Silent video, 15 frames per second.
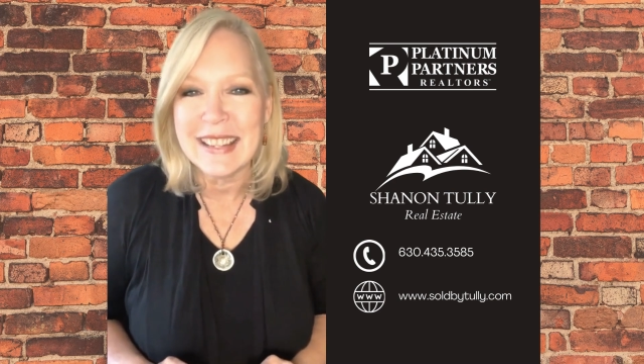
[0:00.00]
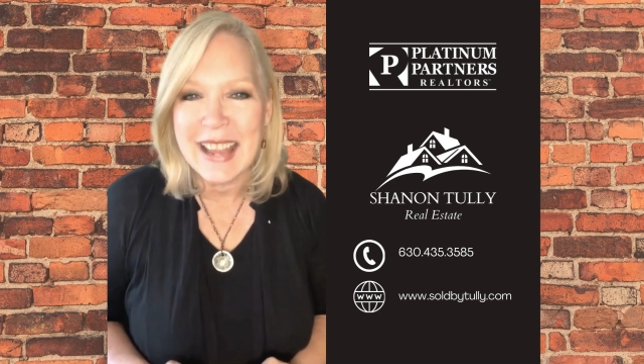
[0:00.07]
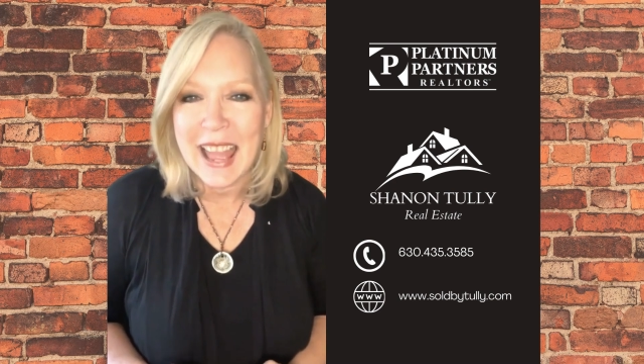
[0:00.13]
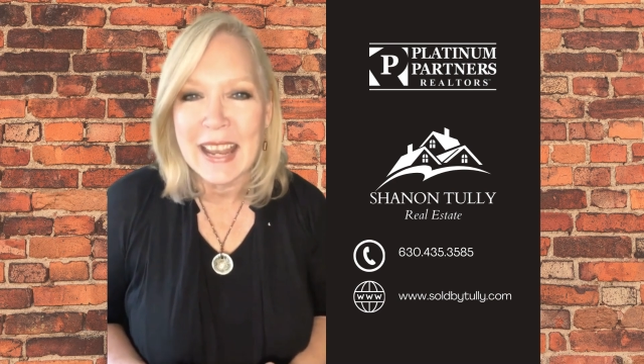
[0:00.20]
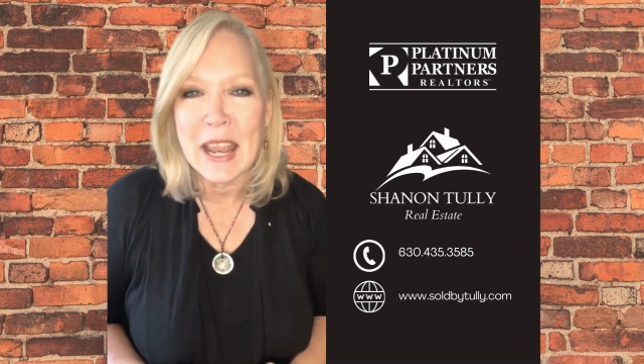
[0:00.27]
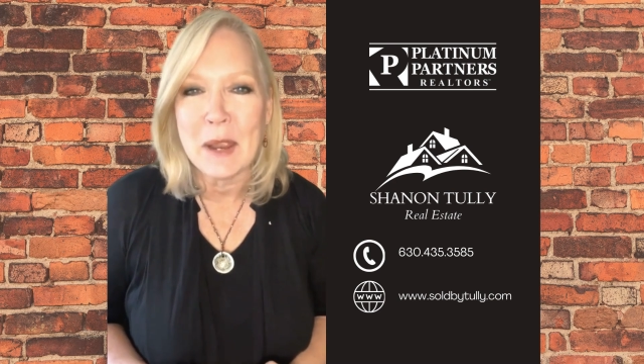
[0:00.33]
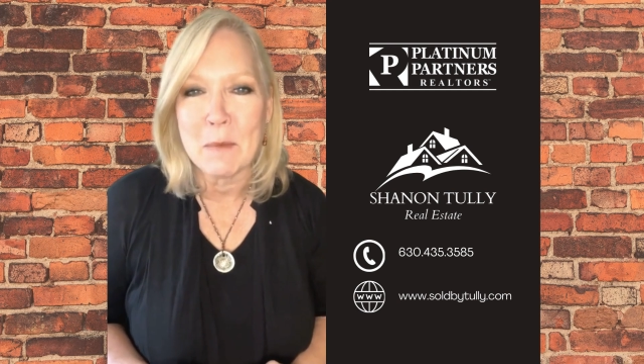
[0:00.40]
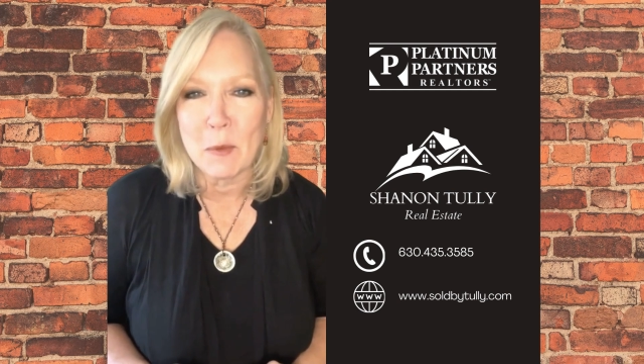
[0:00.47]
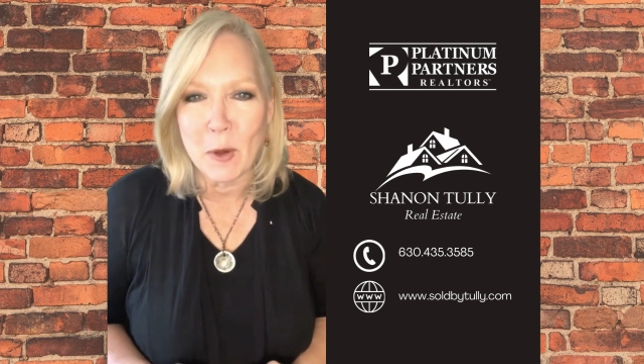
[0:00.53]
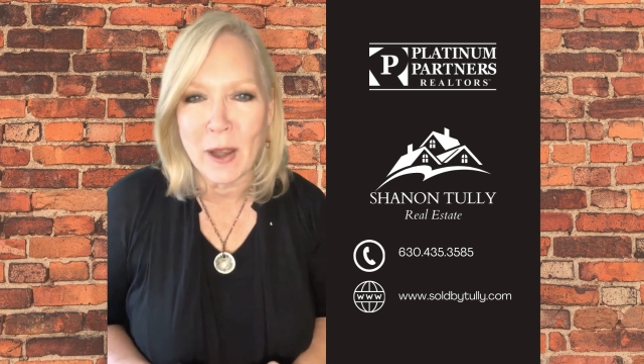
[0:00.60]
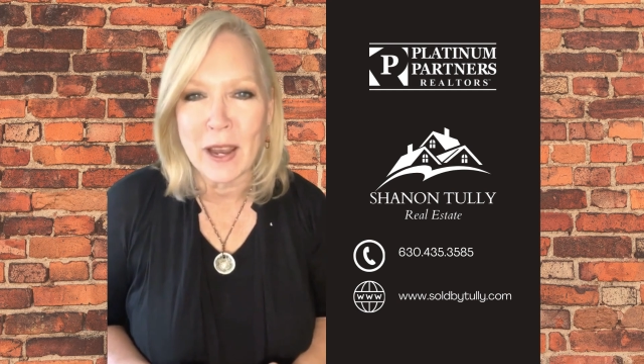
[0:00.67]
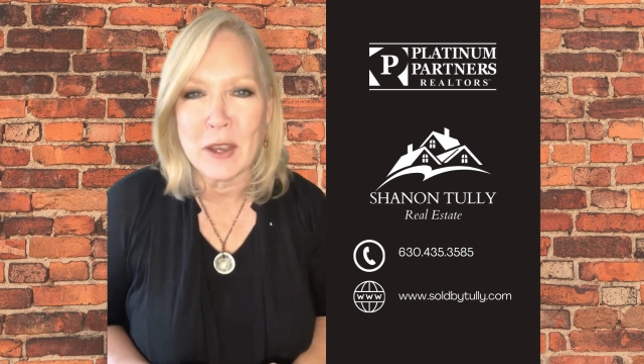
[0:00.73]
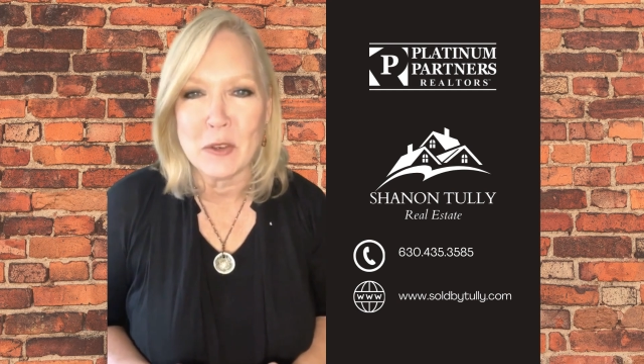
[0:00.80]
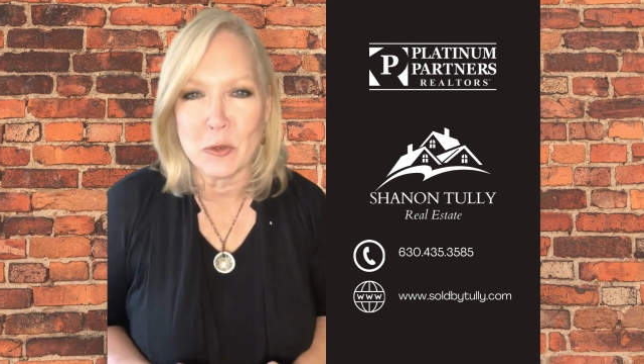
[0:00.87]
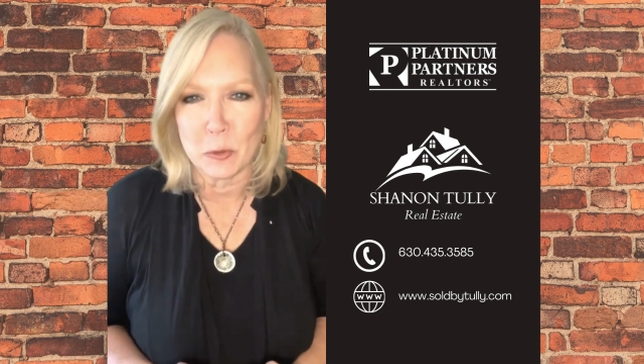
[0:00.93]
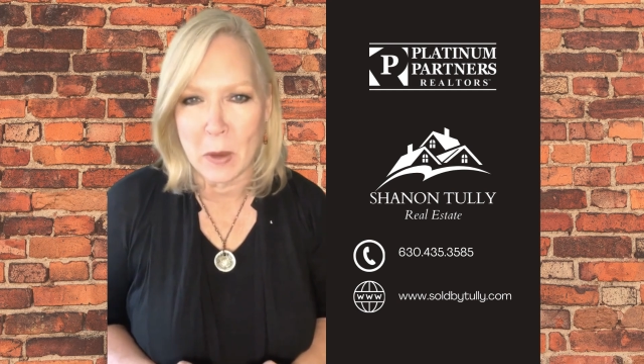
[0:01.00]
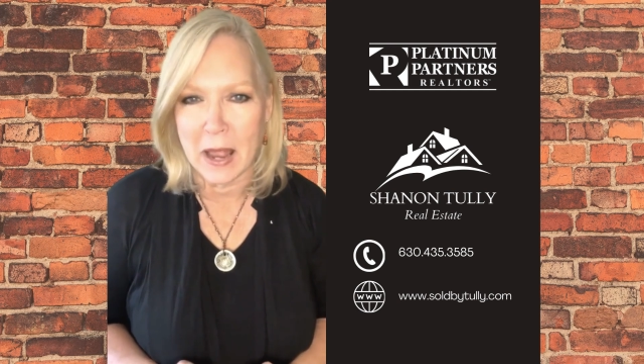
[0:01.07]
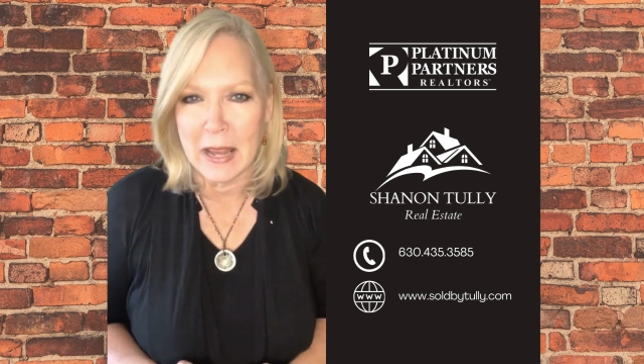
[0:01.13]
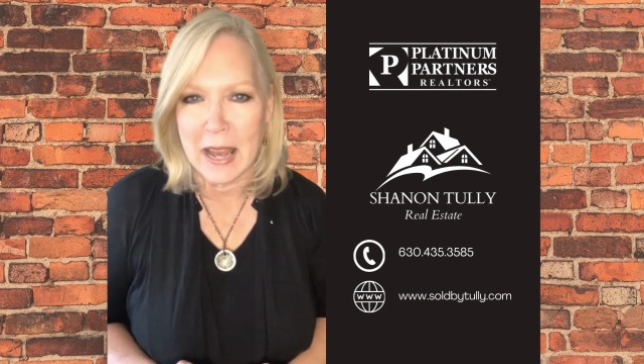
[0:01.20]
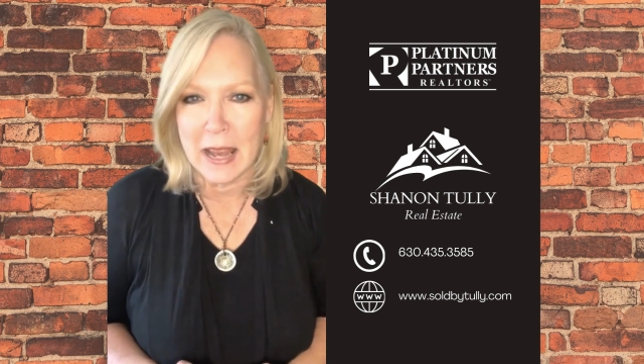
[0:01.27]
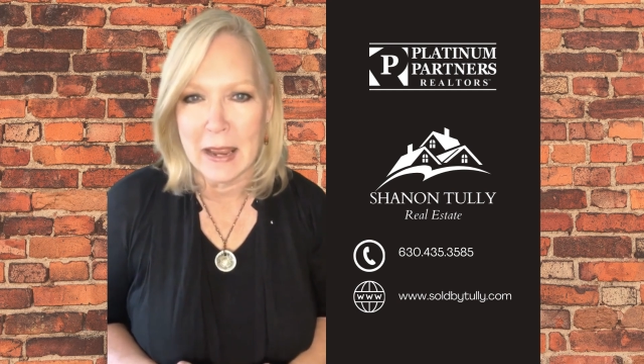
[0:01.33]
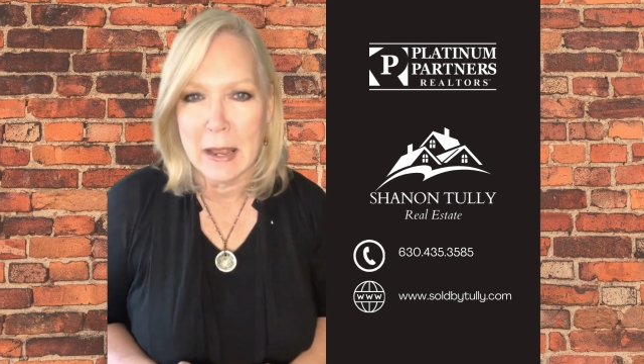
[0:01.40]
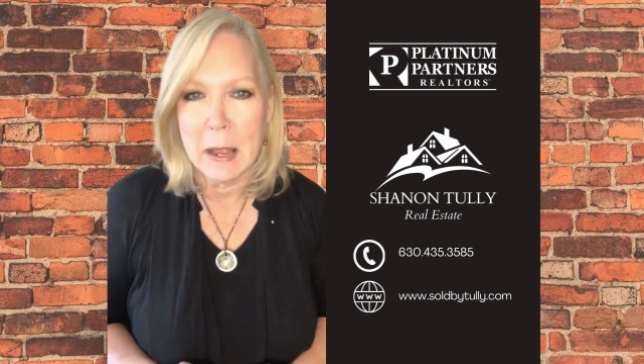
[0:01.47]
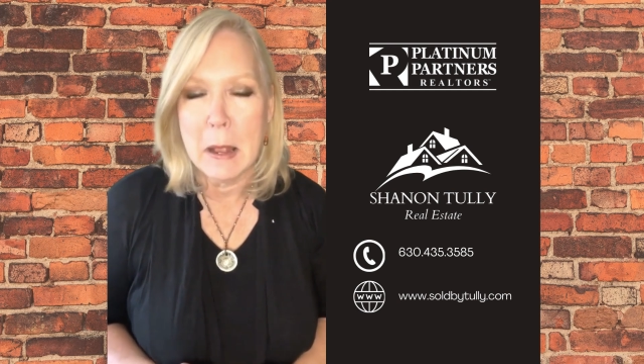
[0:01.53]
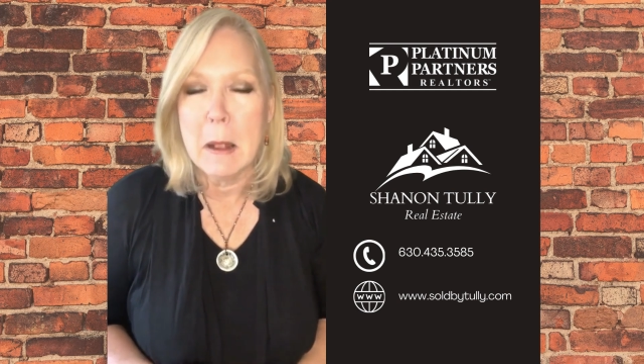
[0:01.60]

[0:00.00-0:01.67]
Getting Mortgage Ready.